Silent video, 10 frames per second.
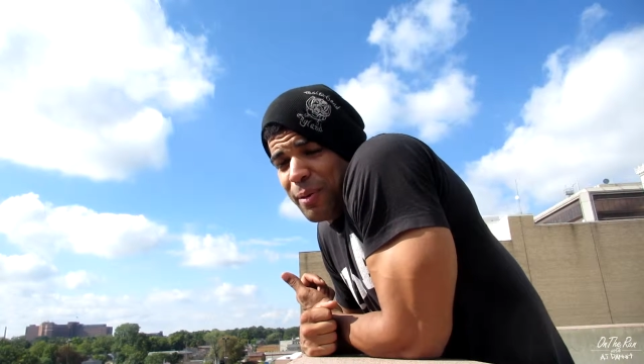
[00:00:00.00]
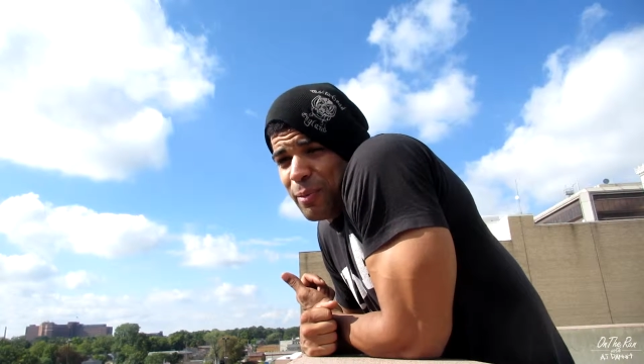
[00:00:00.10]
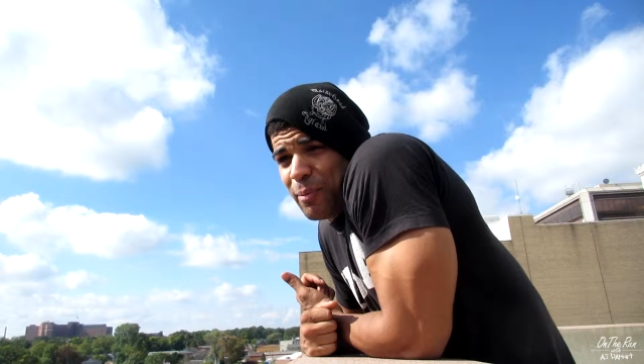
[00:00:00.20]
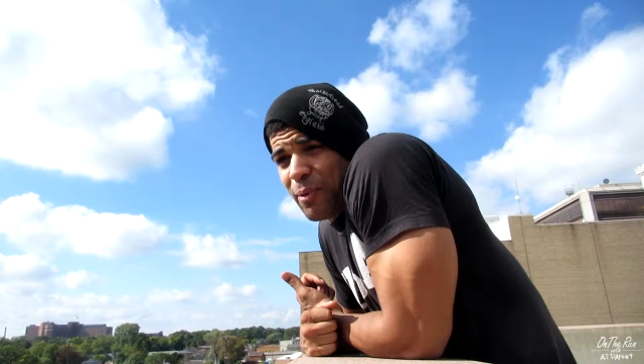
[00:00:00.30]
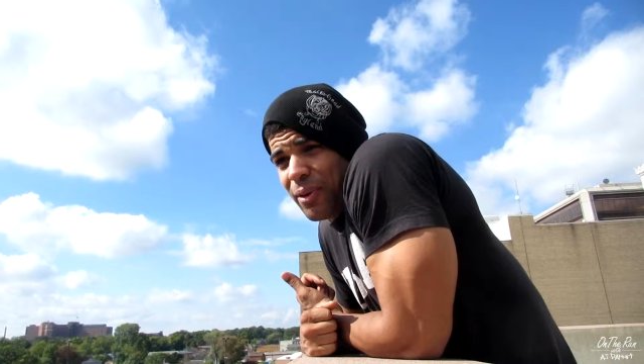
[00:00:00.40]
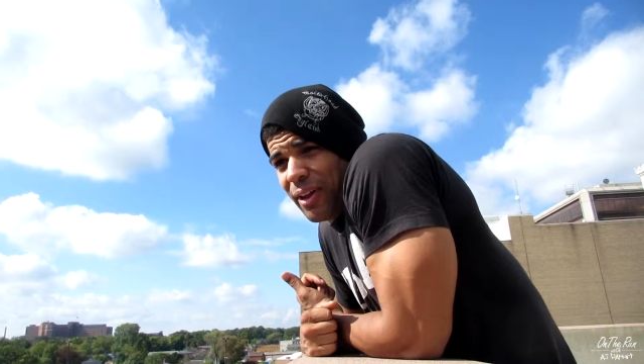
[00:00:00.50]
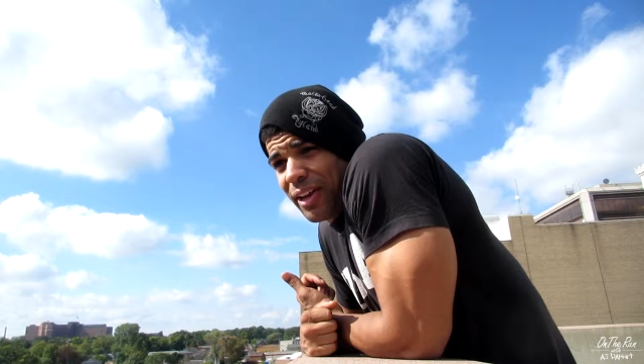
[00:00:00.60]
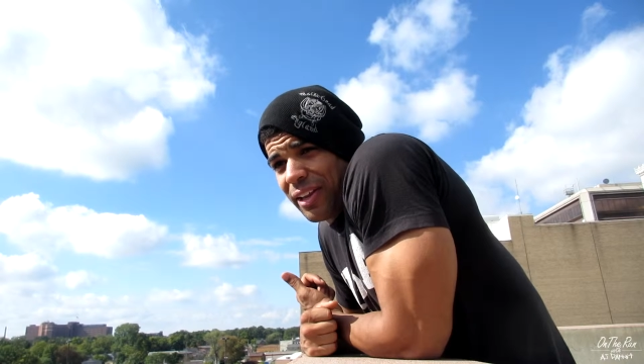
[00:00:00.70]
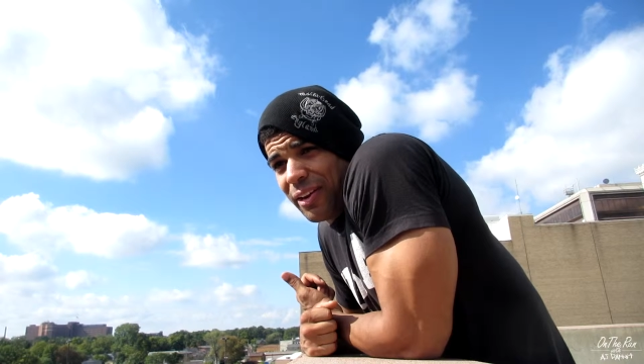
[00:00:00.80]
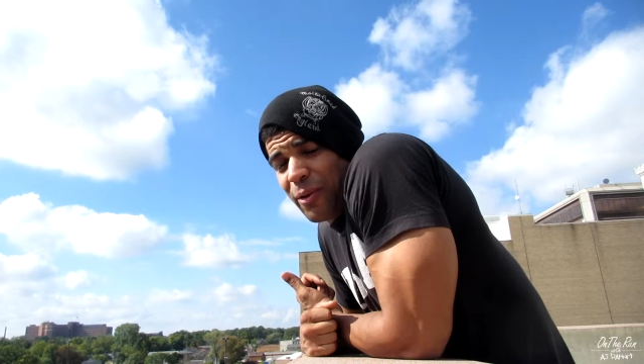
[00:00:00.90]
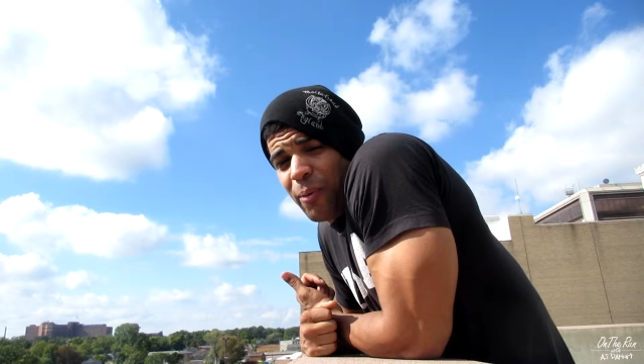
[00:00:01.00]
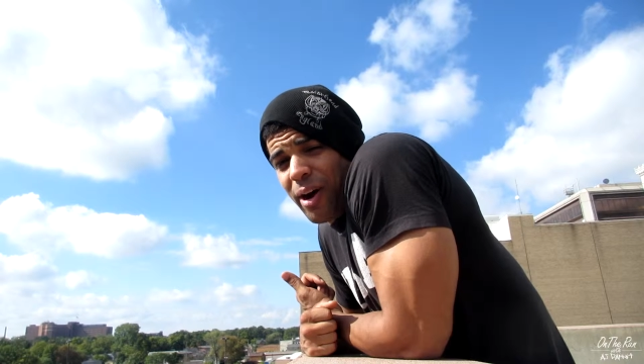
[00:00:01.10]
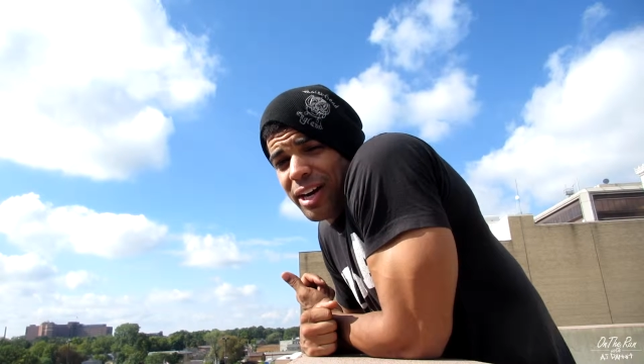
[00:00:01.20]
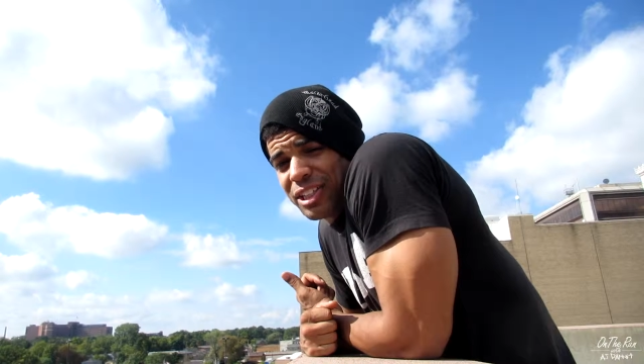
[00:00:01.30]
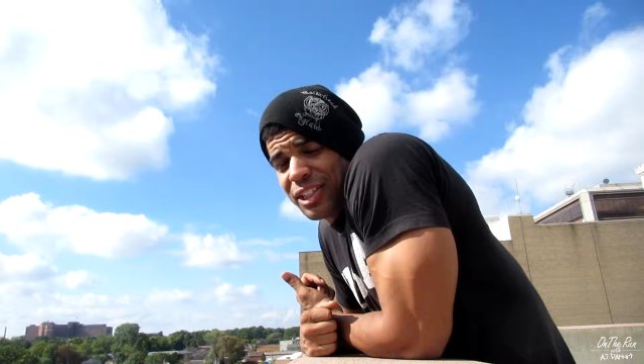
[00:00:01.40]
people are more likely to go
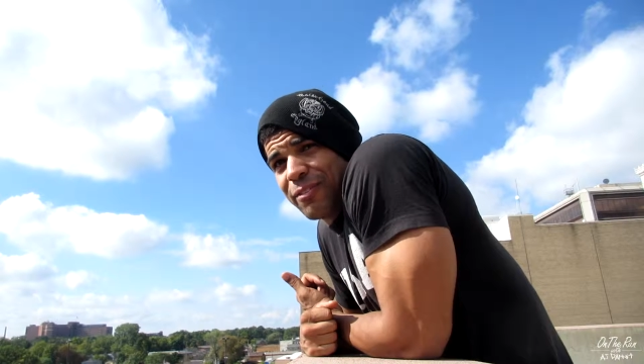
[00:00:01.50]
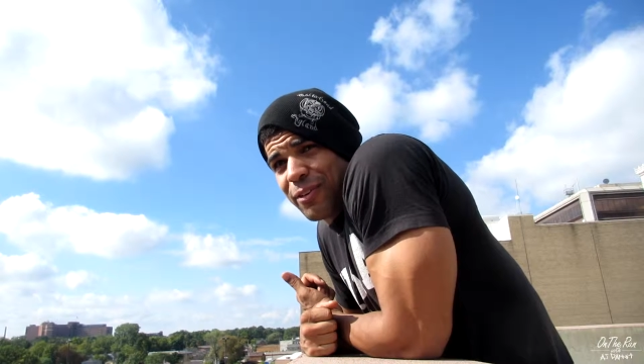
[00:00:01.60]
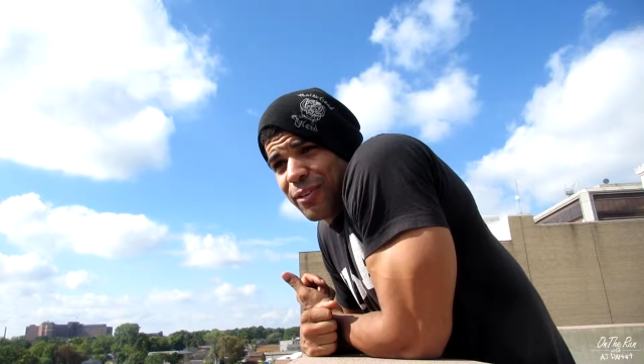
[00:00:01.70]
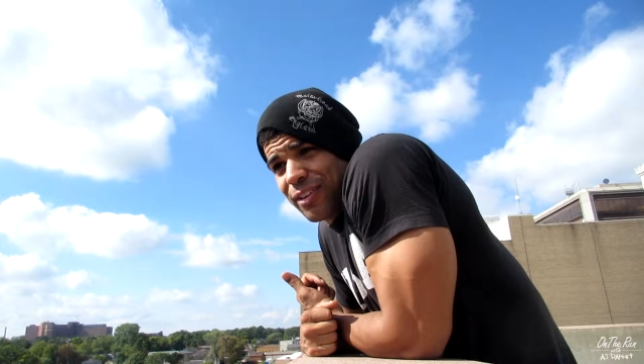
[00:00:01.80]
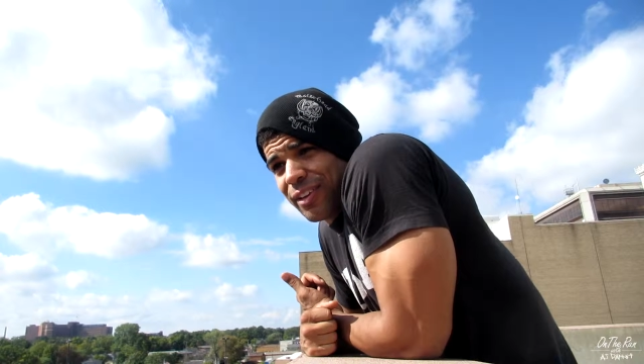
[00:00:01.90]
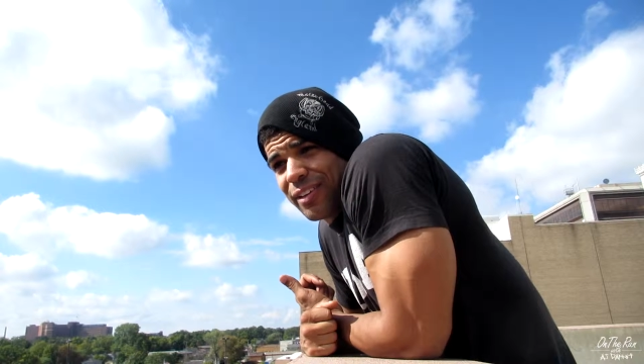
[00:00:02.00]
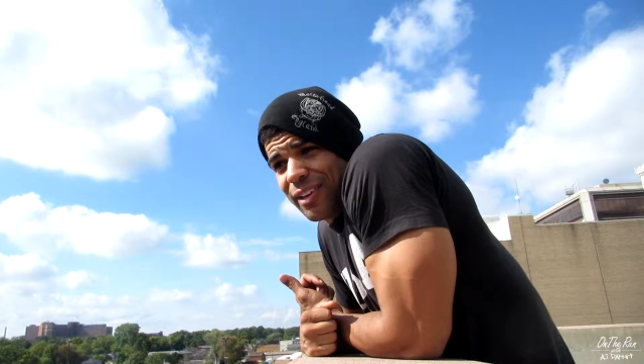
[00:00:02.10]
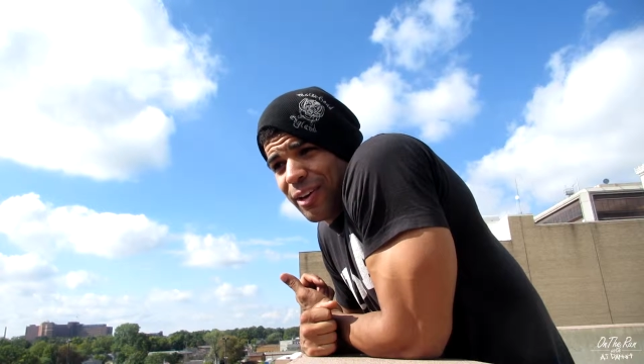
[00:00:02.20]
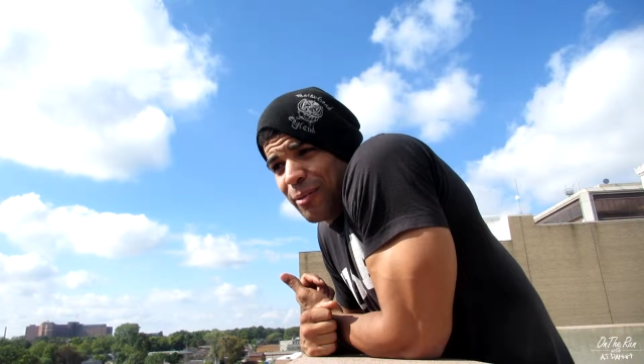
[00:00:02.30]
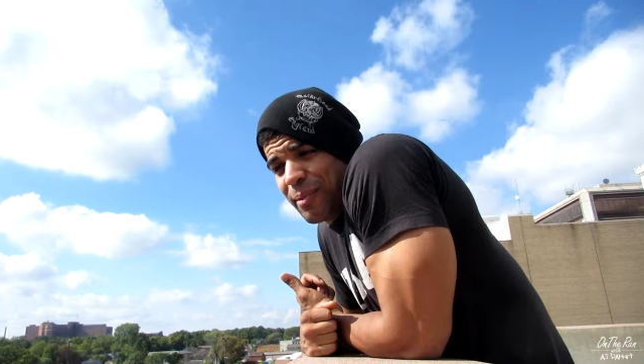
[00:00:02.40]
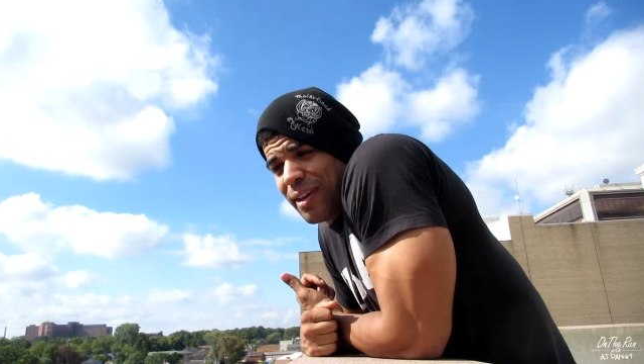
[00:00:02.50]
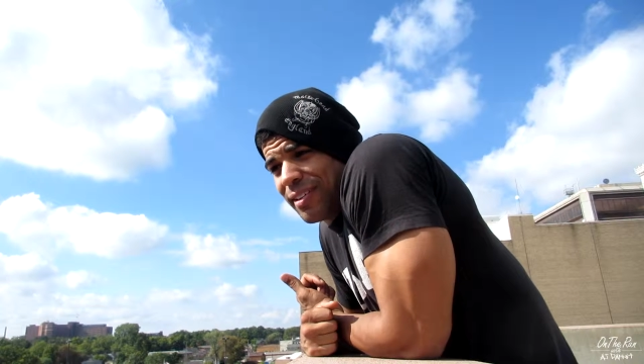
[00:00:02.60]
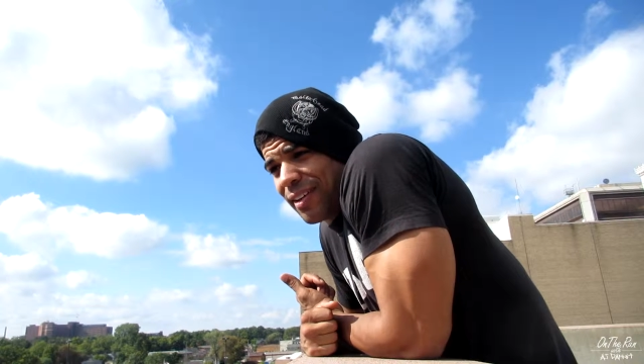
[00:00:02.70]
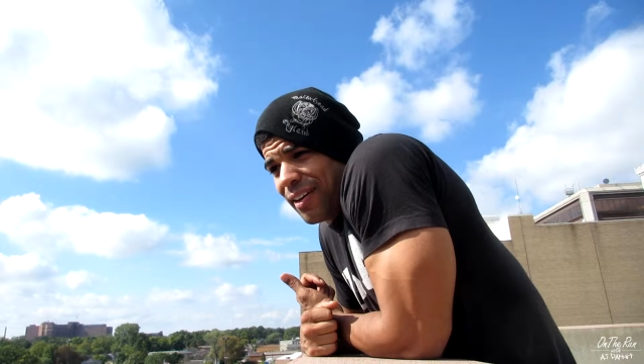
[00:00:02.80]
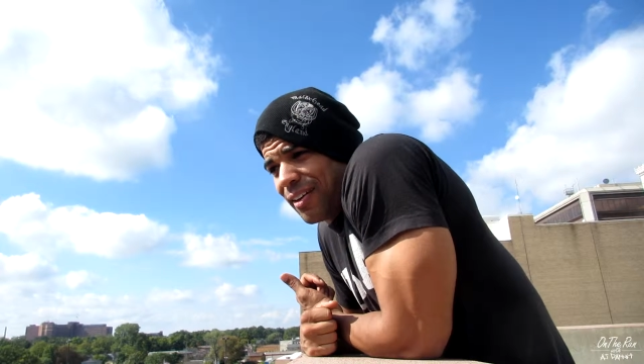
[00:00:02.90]
watch it versus, you know, me
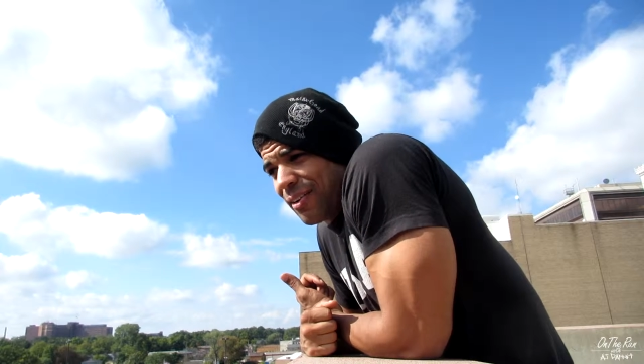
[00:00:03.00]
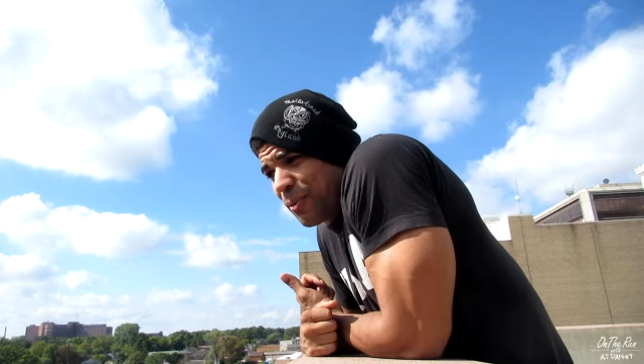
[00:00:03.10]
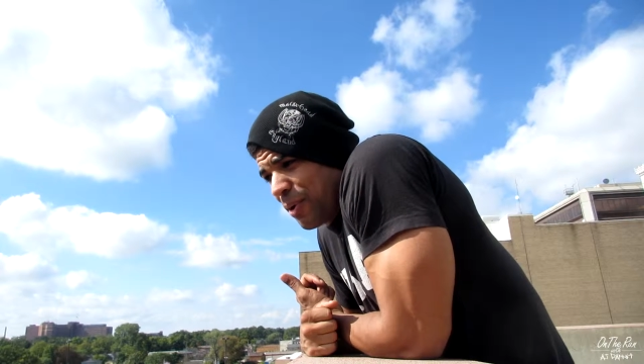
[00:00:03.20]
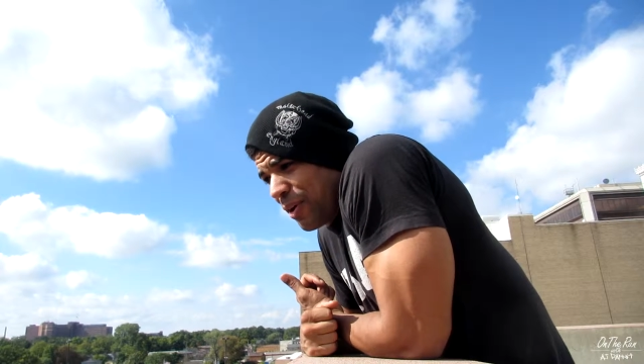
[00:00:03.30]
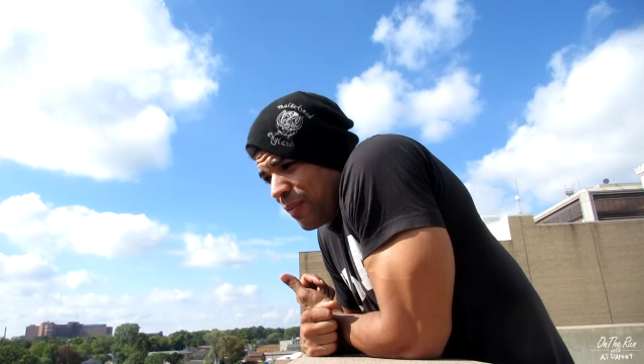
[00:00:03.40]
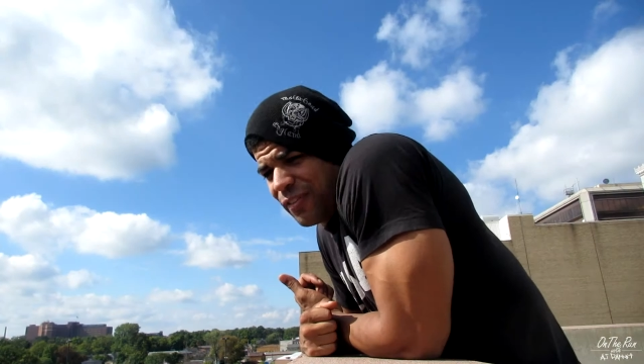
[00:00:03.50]
saying it or whatever.